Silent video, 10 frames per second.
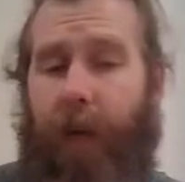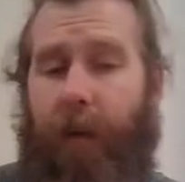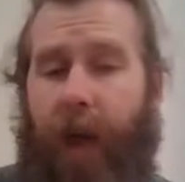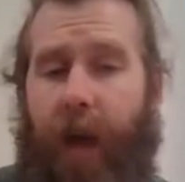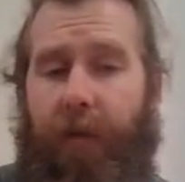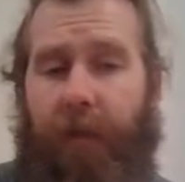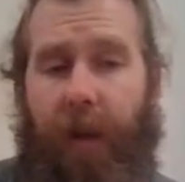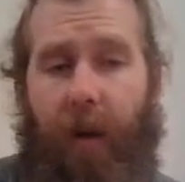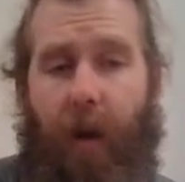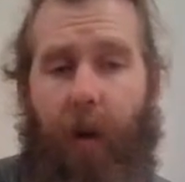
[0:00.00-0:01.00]
we have
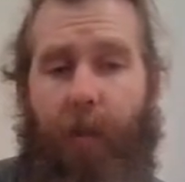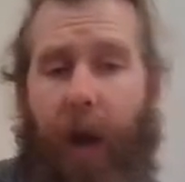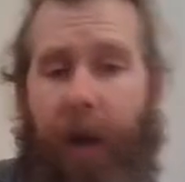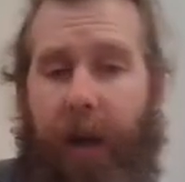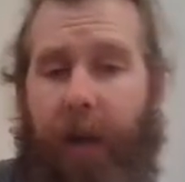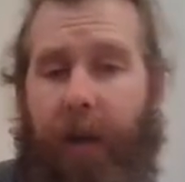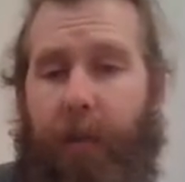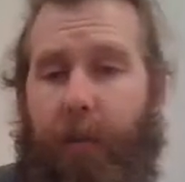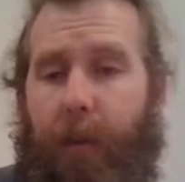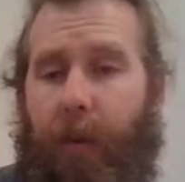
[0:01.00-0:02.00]
the almighty
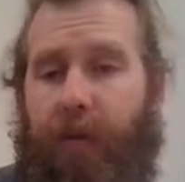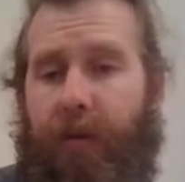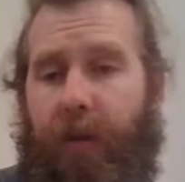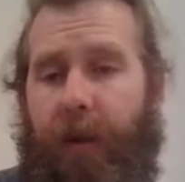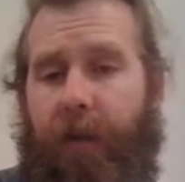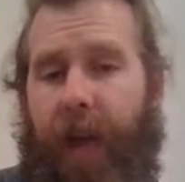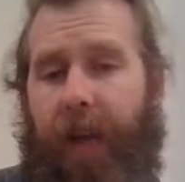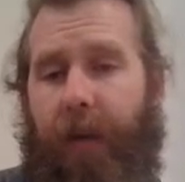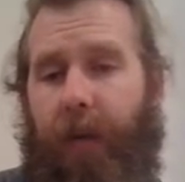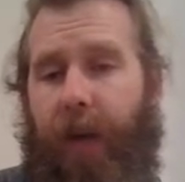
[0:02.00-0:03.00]
compulsory
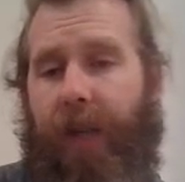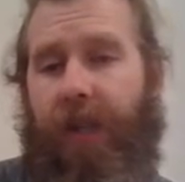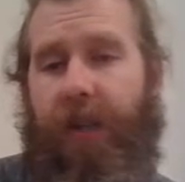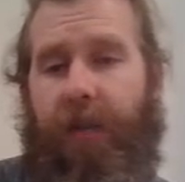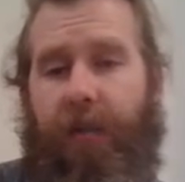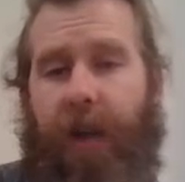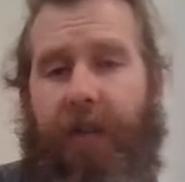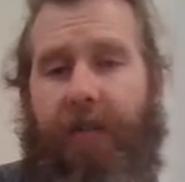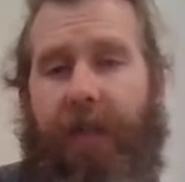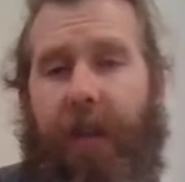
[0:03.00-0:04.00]
evacuation
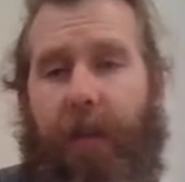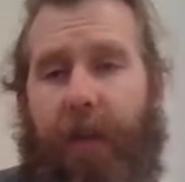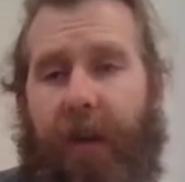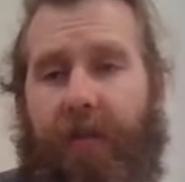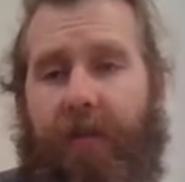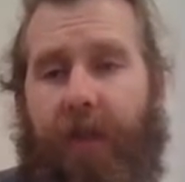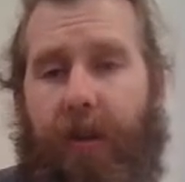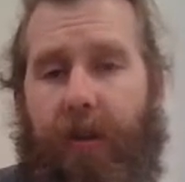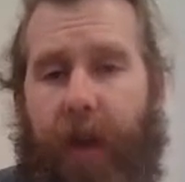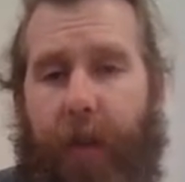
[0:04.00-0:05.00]
device, the best
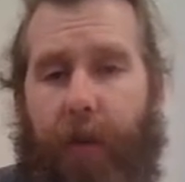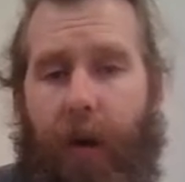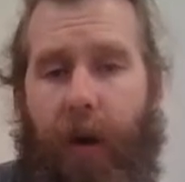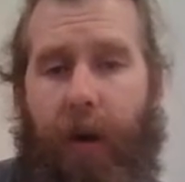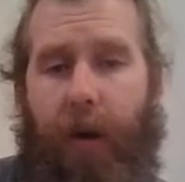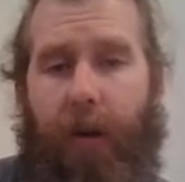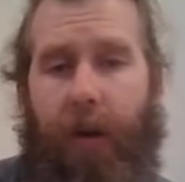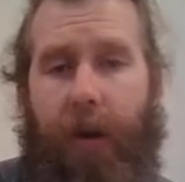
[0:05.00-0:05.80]
trap card